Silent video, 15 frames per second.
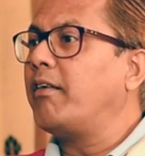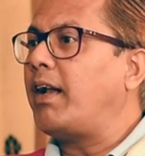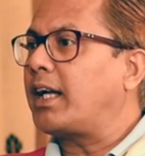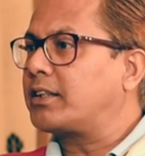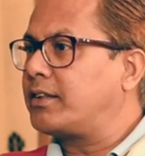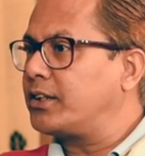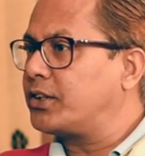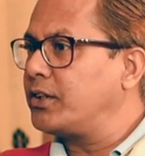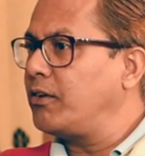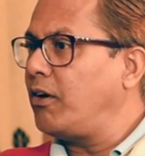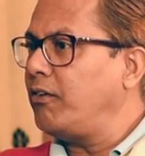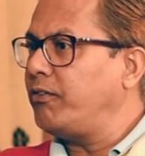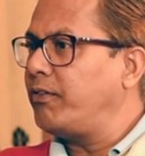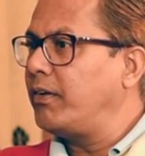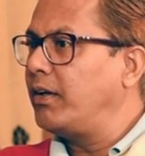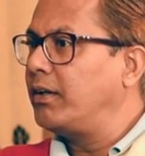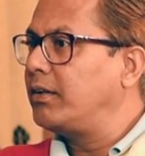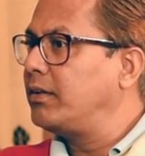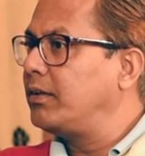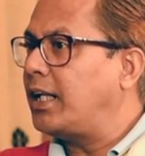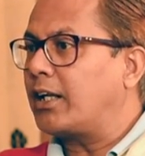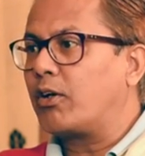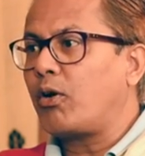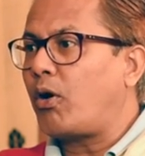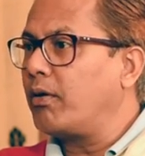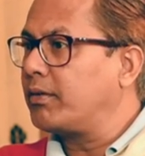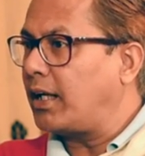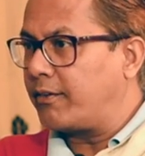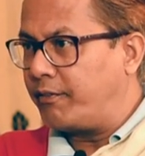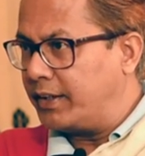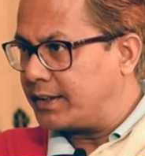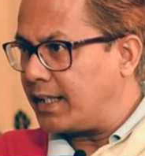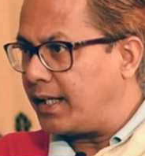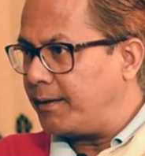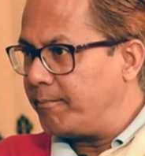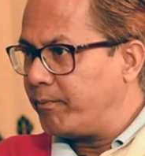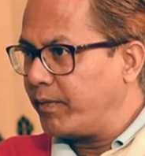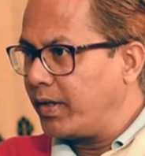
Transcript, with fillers: relaxation of that visa,